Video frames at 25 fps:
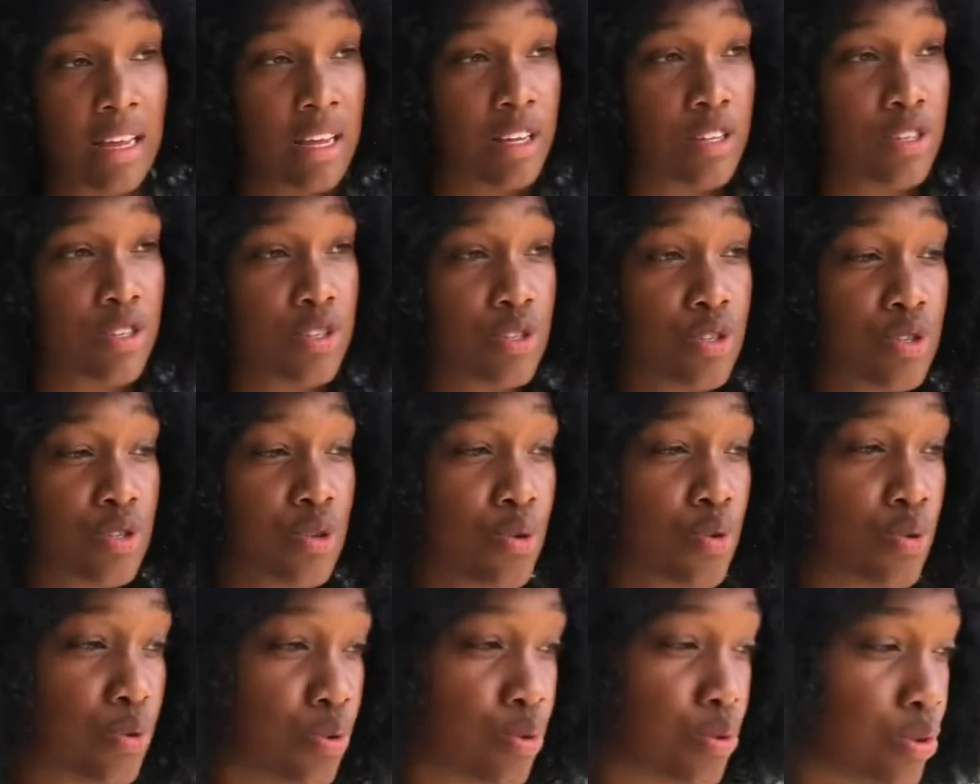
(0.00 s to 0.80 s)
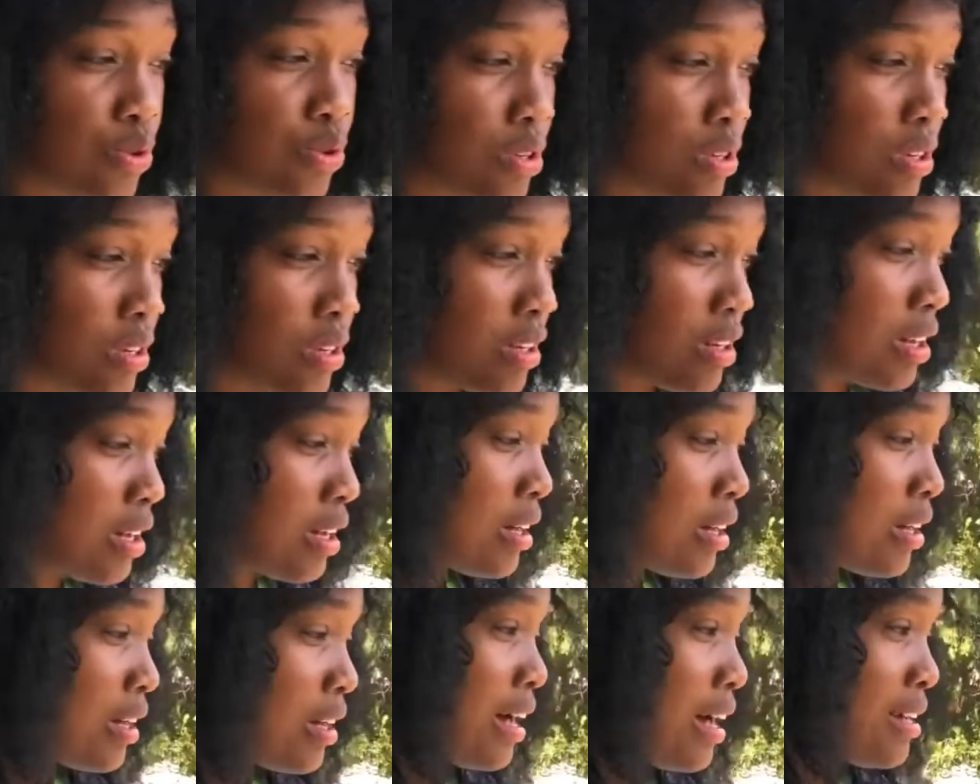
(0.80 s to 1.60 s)
So
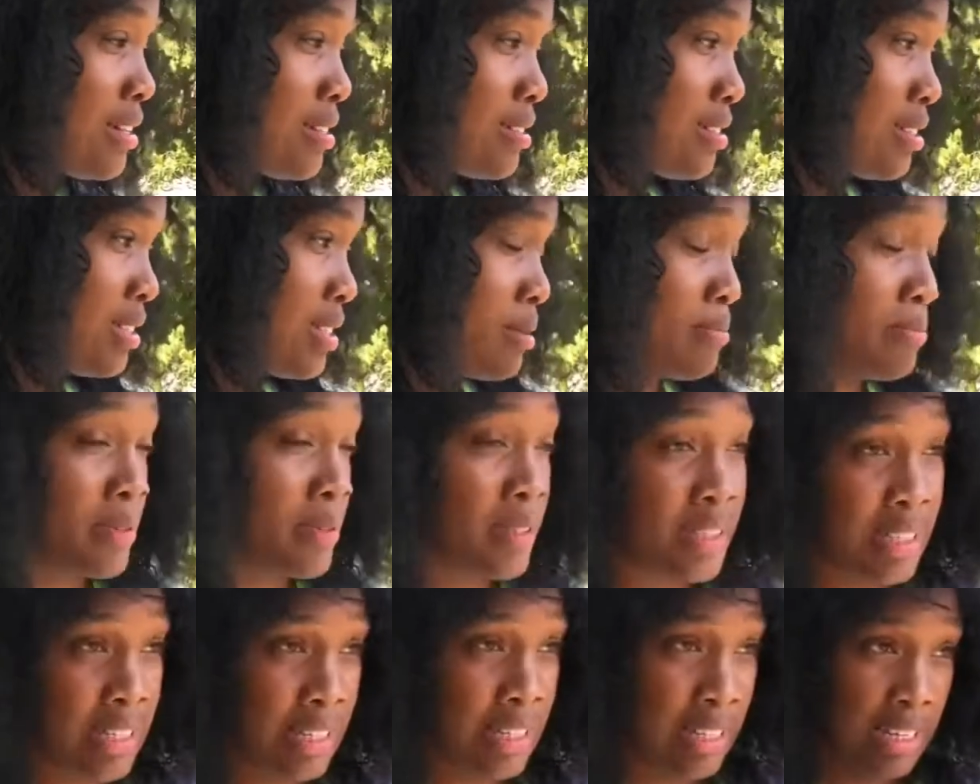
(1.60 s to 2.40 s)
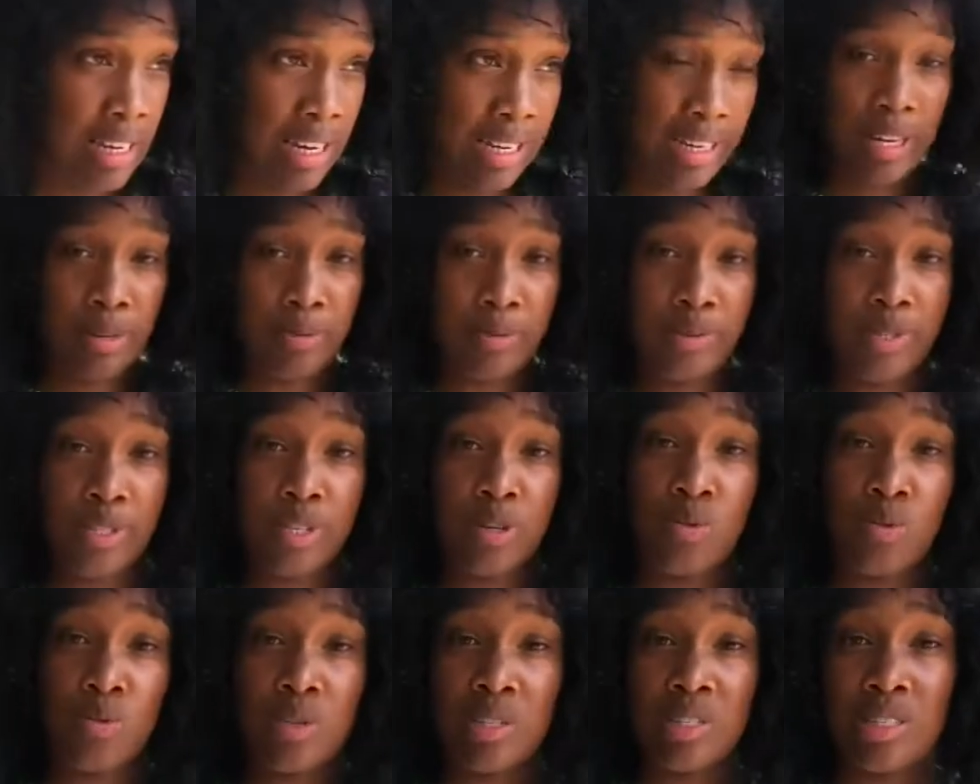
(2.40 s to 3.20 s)
a simple thing like, let me say,
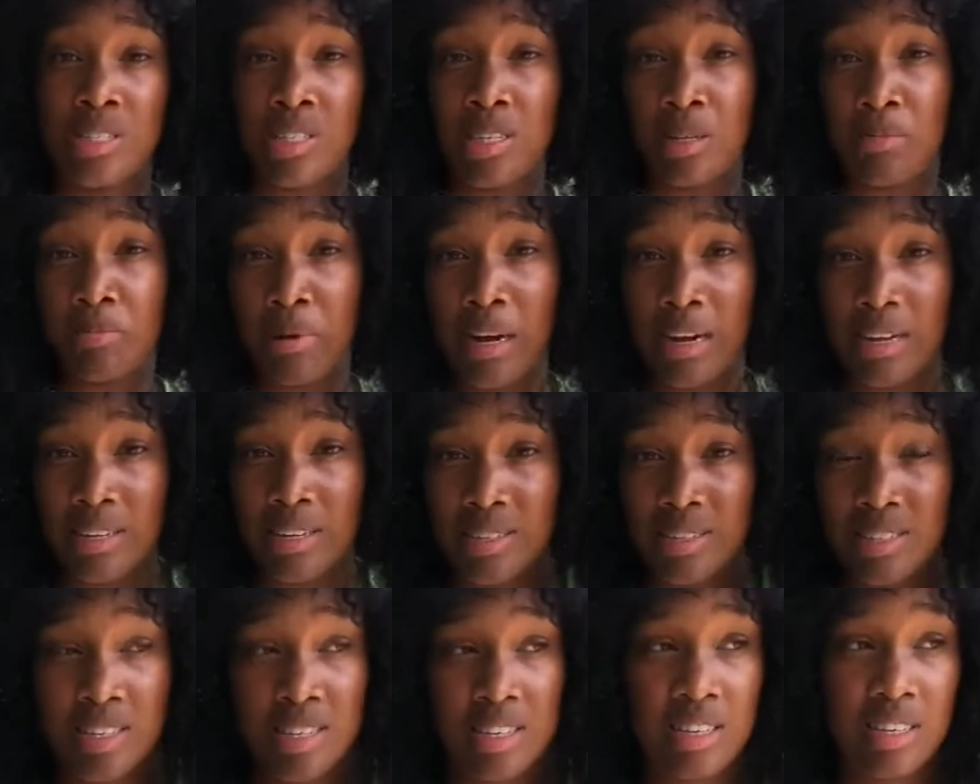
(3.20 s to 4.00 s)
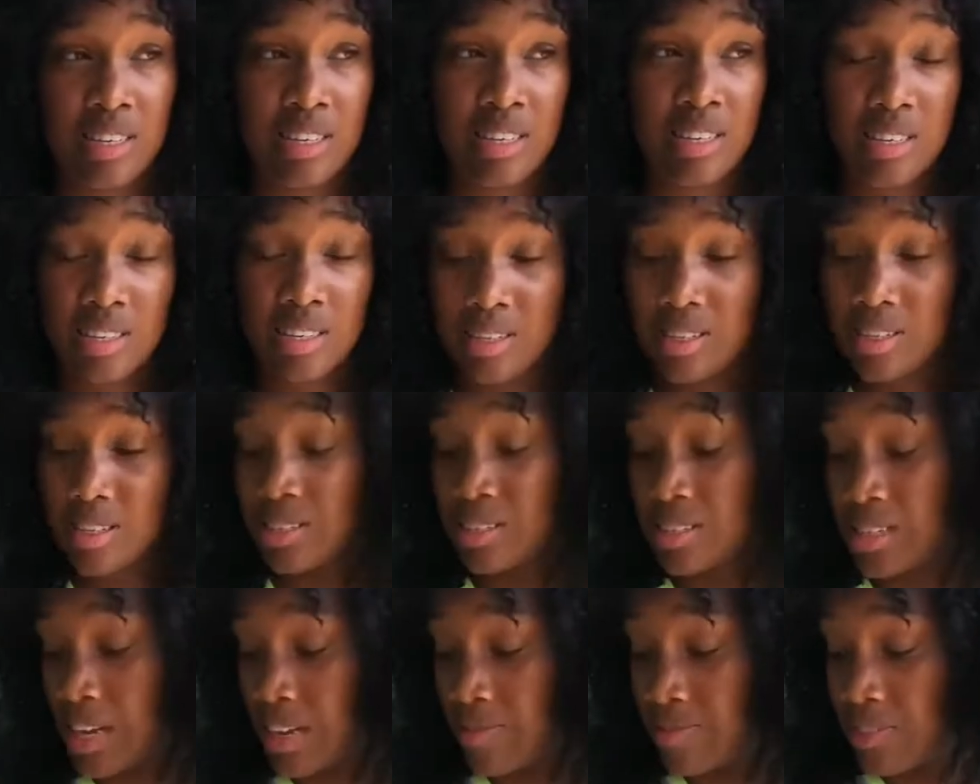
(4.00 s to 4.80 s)
going into the maxi,
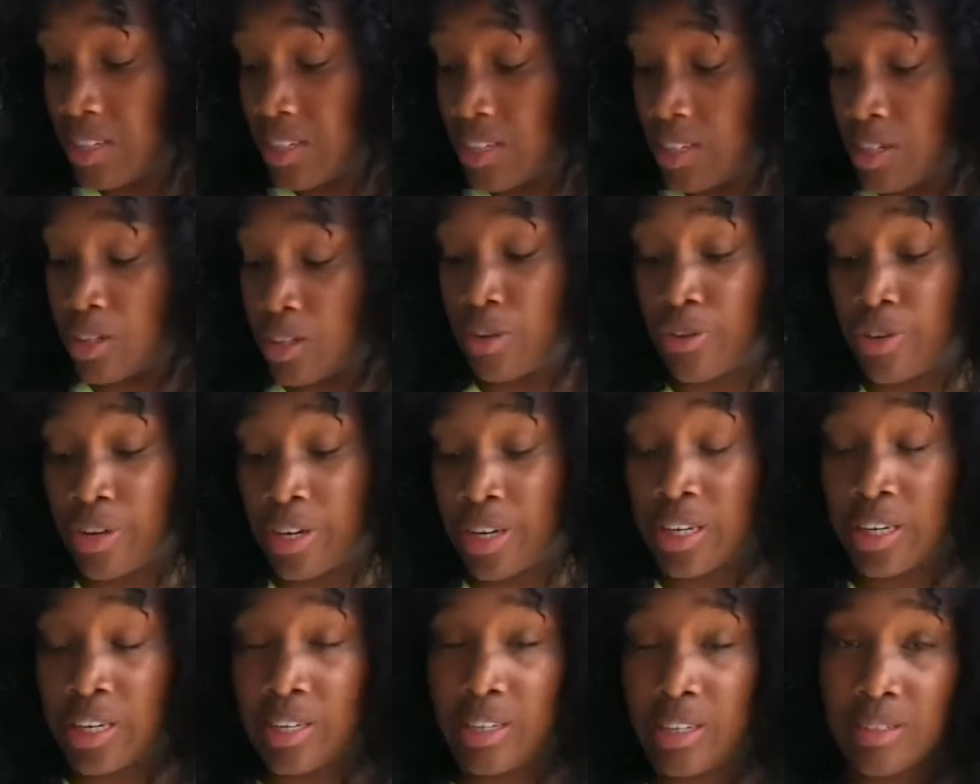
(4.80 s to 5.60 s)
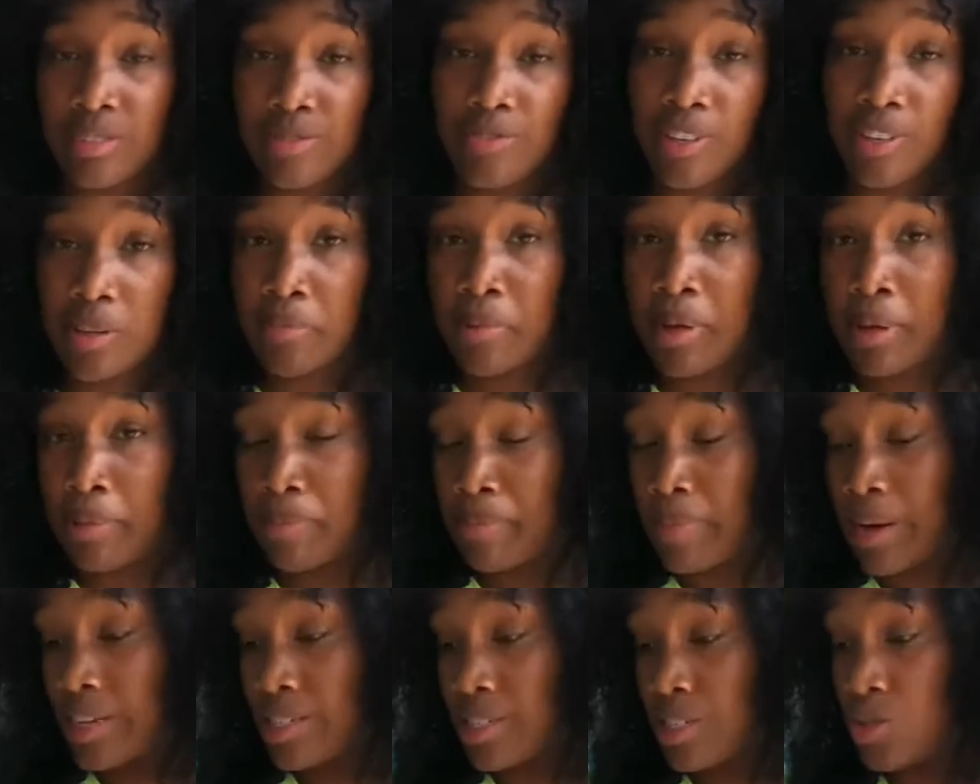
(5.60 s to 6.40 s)
it have the little railing for the big
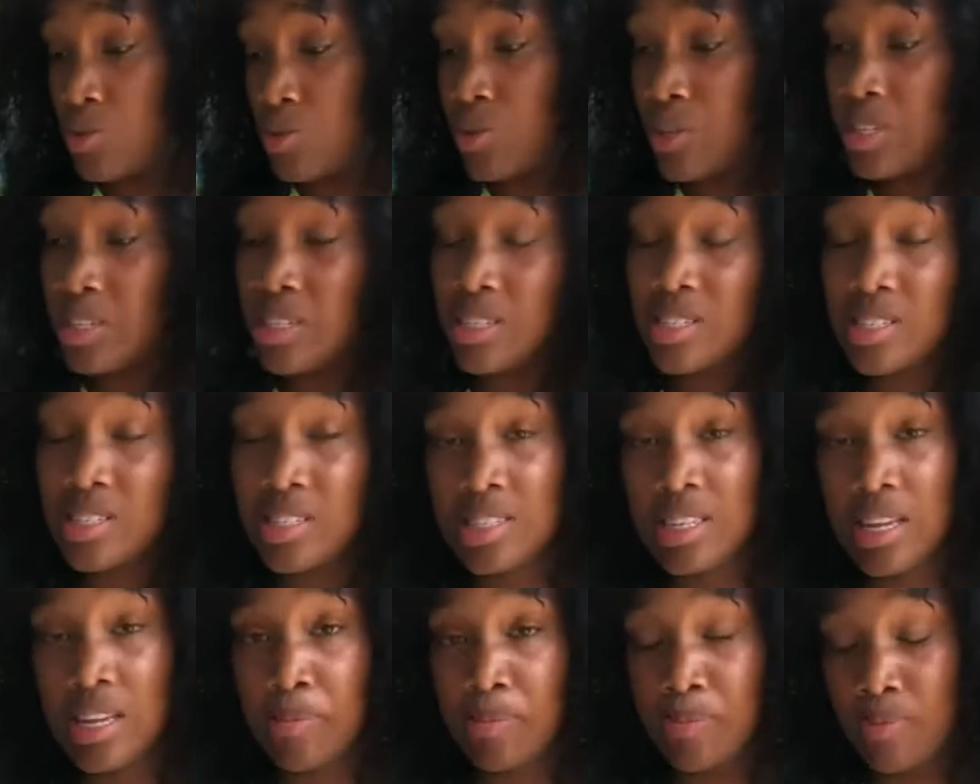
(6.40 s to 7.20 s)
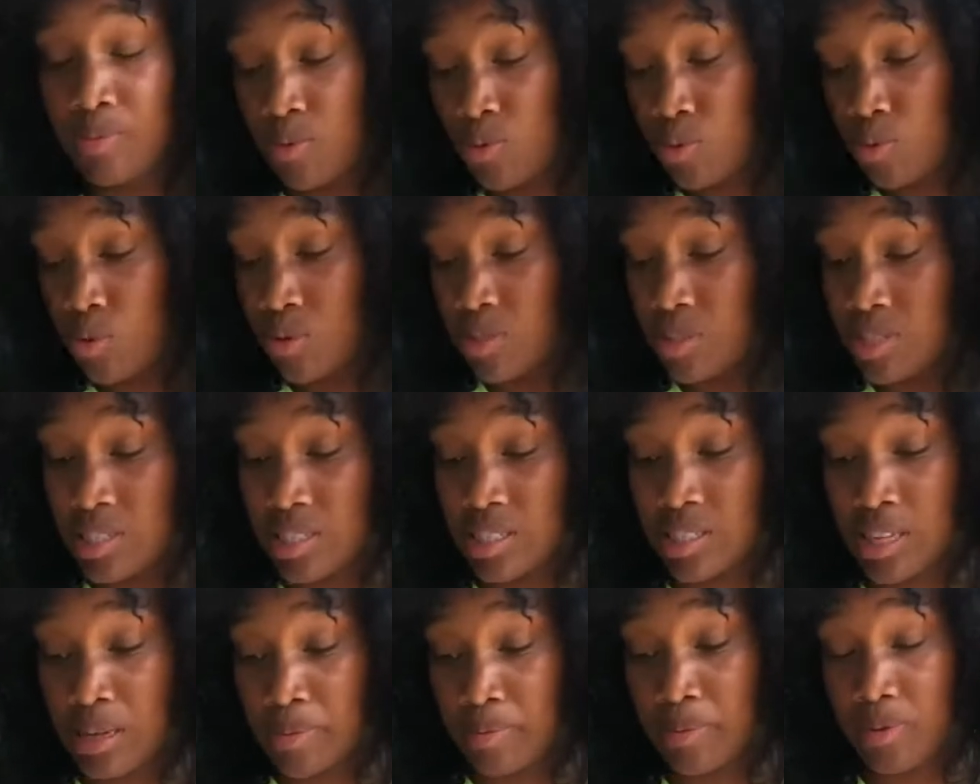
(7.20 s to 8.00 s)
maxis where you hold to
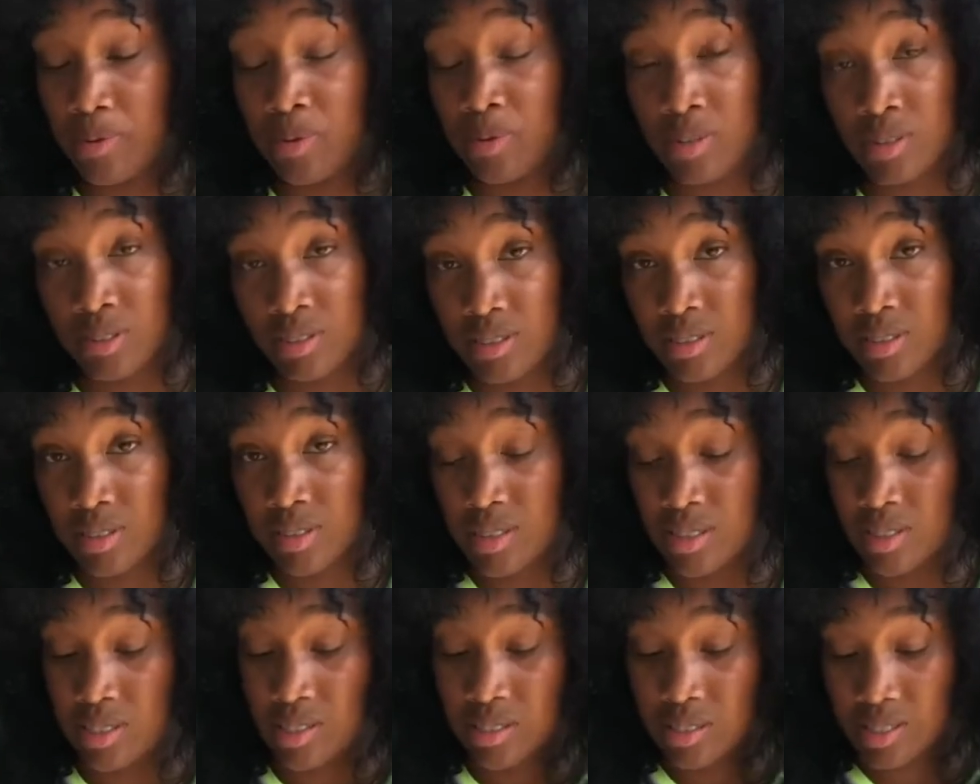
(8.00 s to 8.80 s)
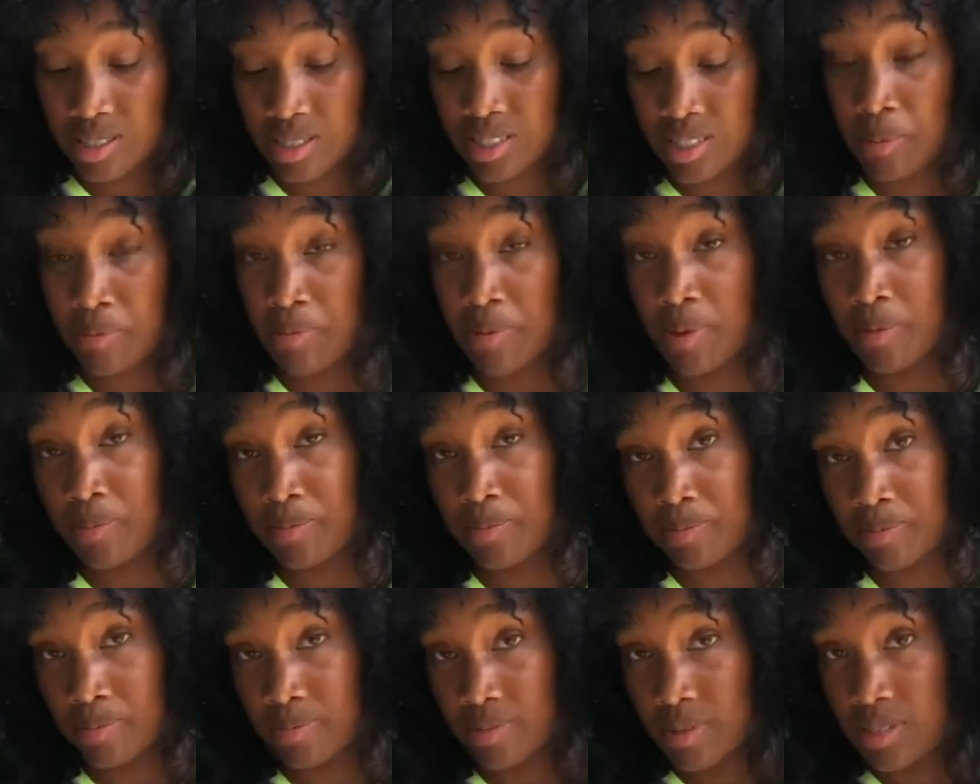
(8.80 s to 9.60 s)
step on, to step up
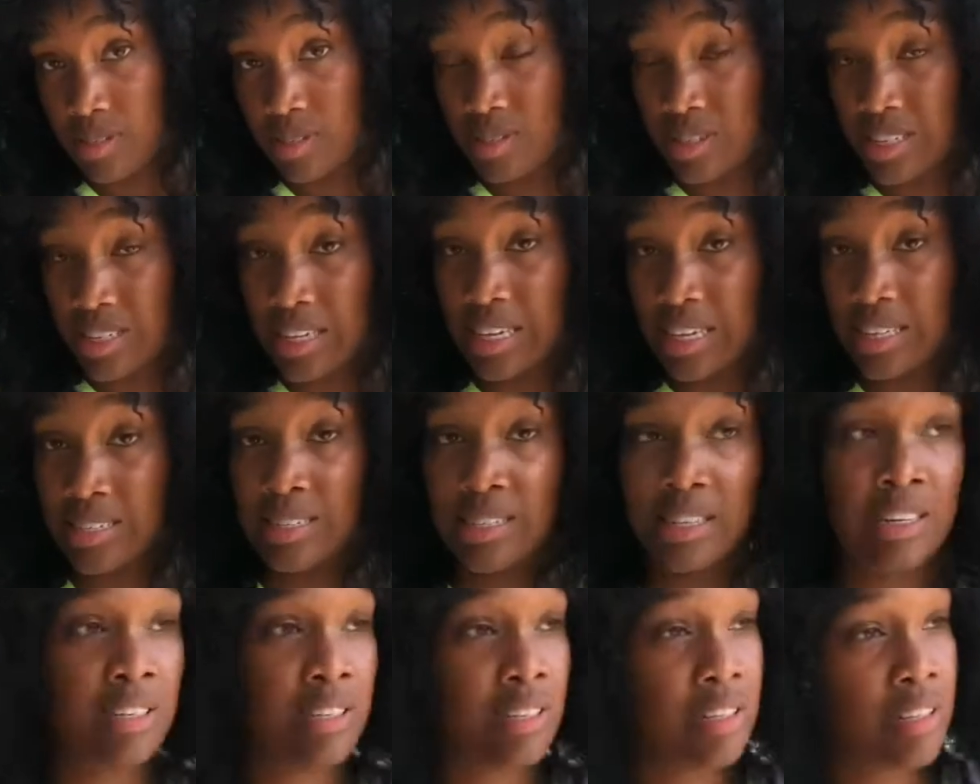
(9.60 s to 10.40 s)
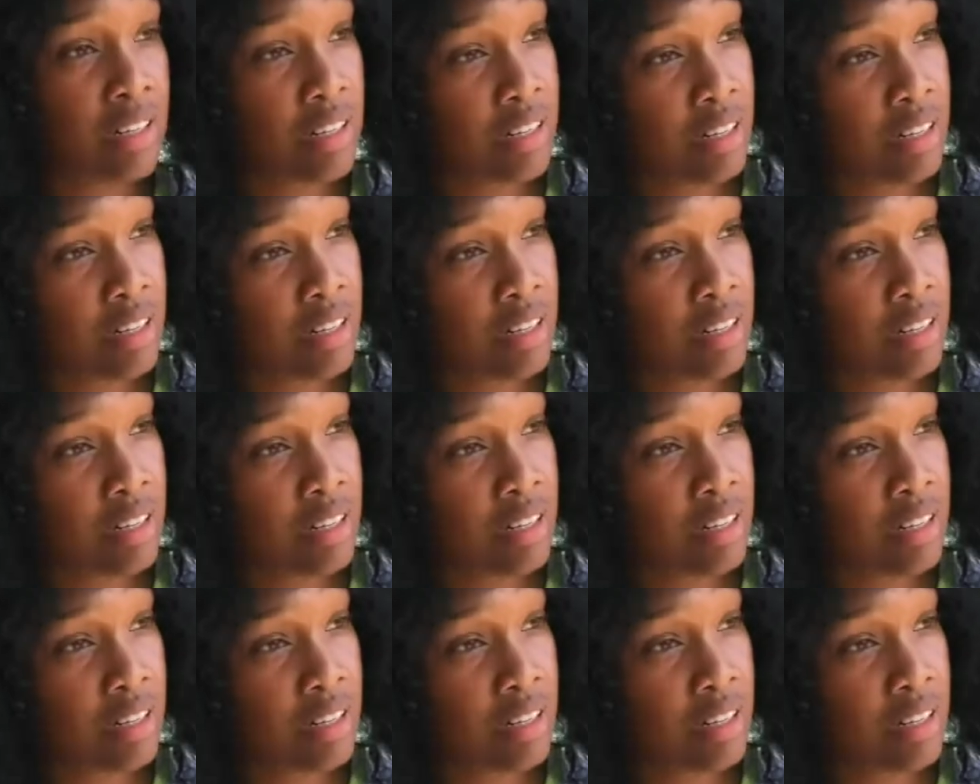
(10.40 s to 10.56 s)
to get in.